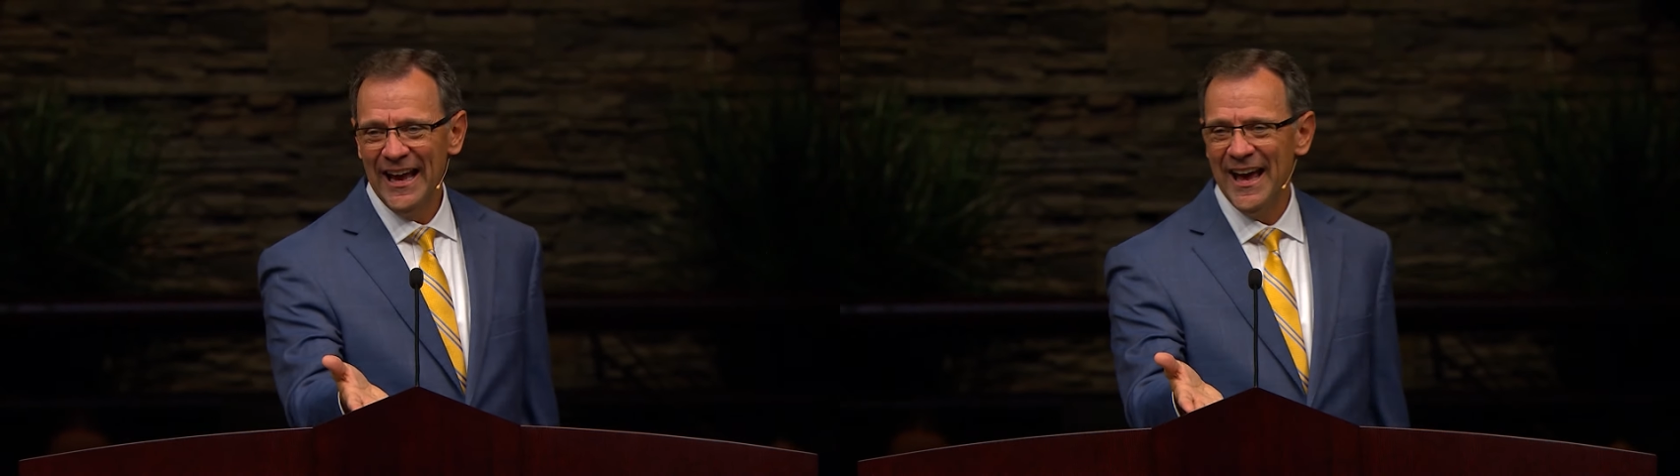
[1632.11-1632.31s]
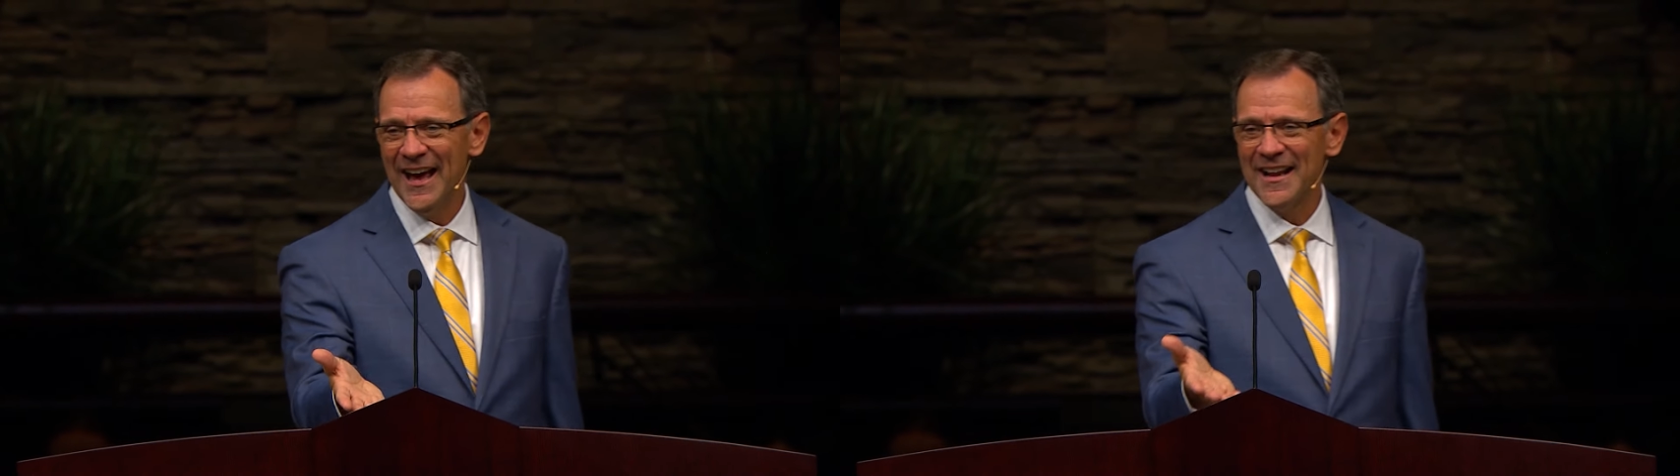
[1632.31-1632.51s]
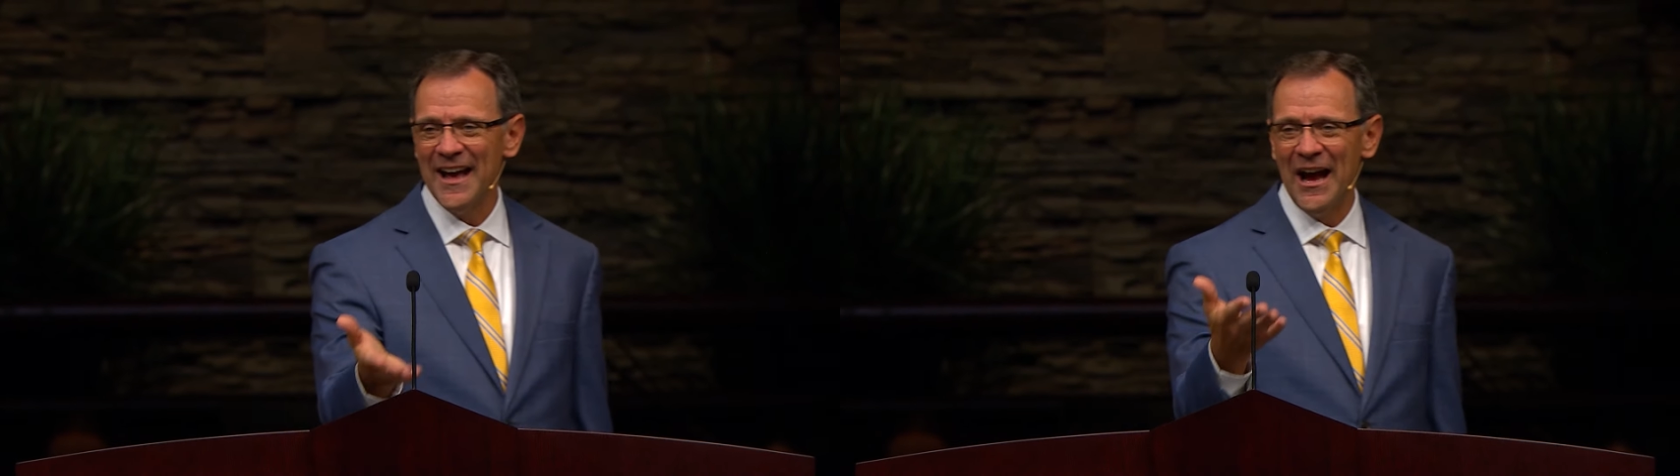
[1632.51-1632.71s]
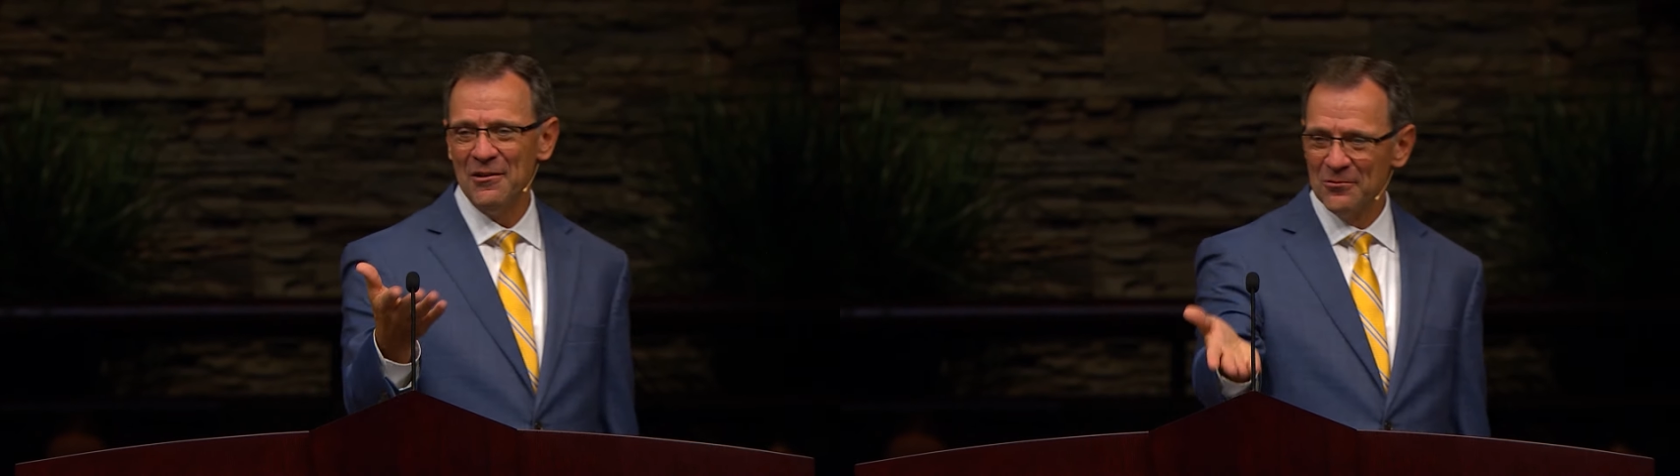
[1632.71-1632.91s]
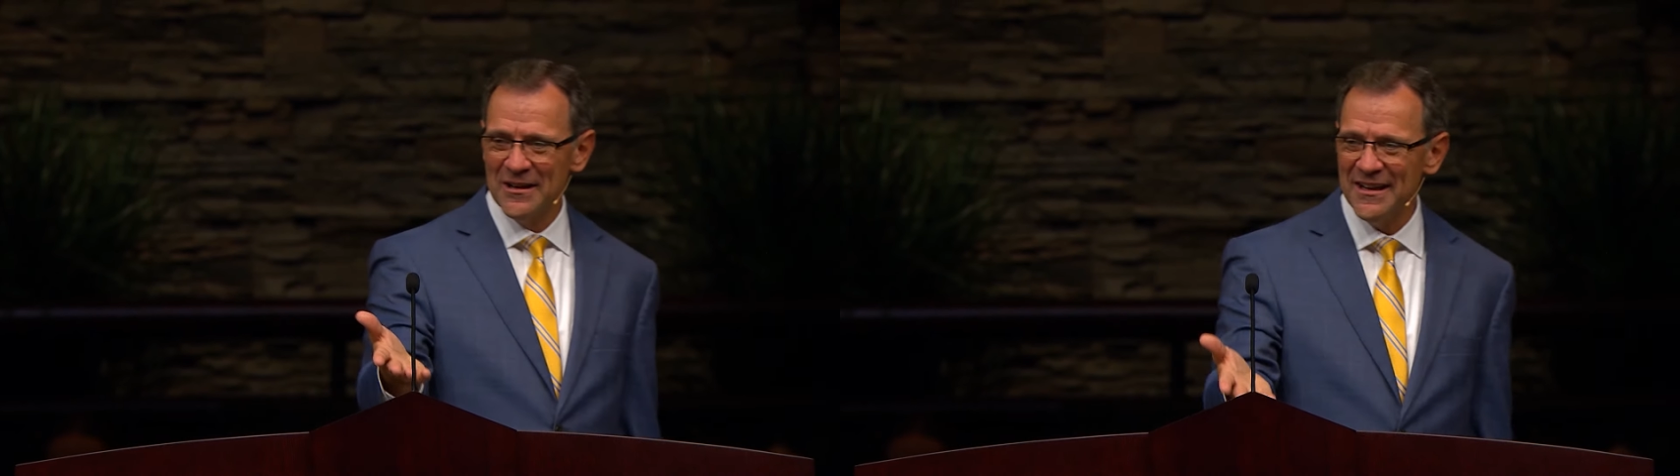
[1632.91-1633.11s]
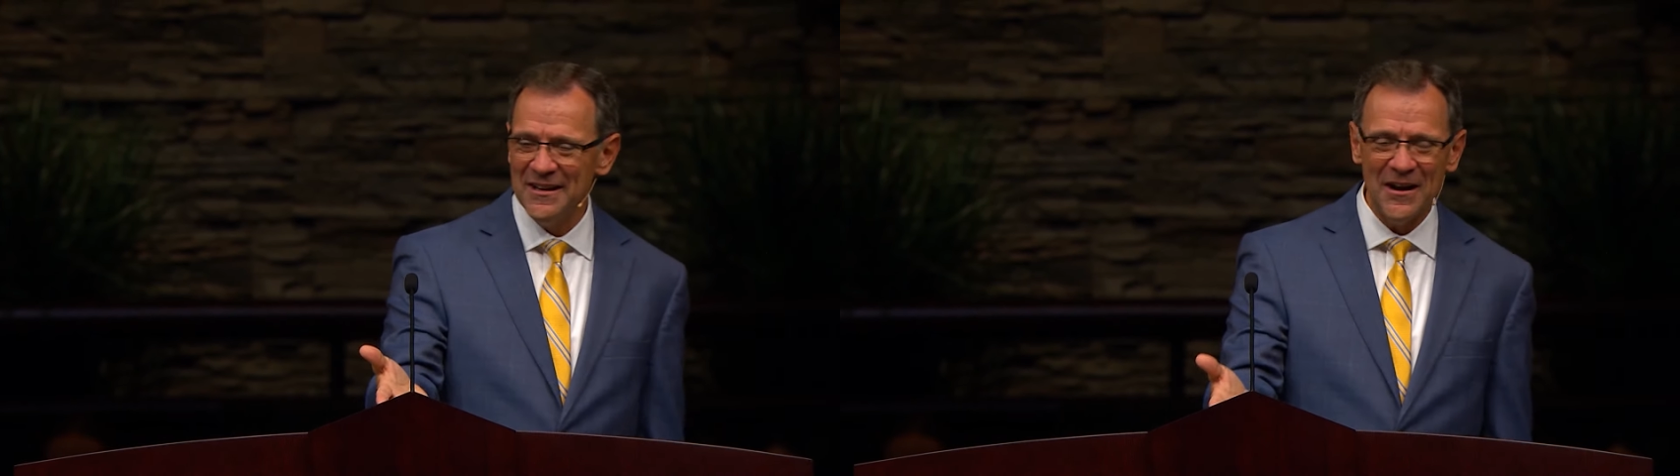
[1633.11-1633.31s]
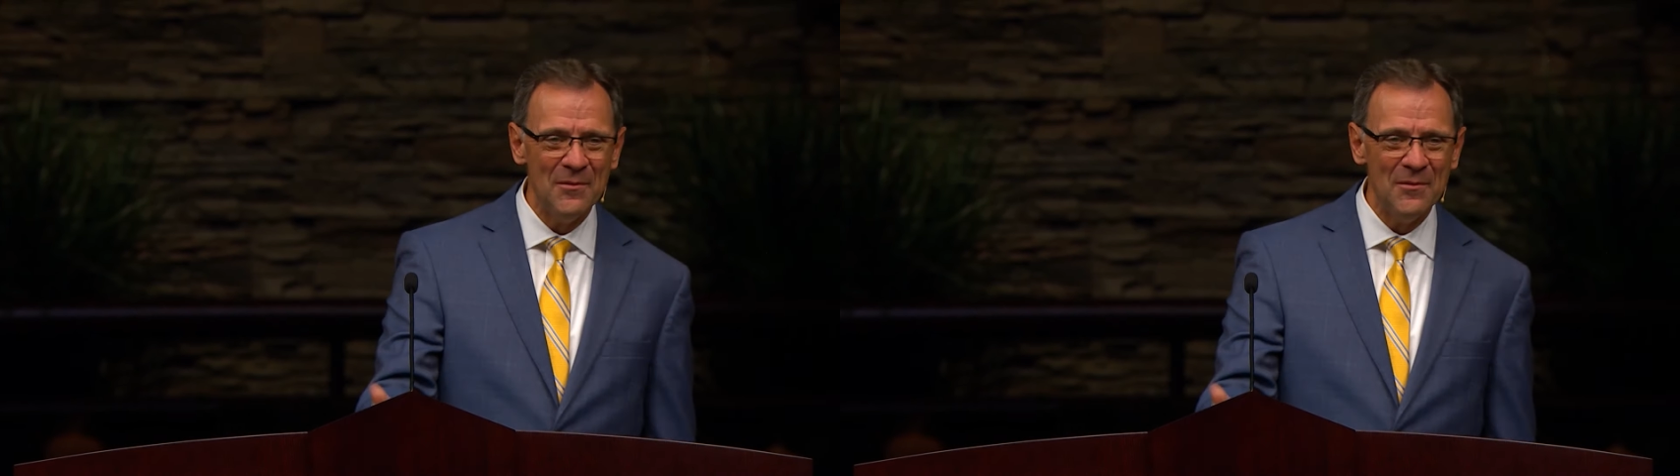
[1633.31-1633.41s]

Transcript: and I read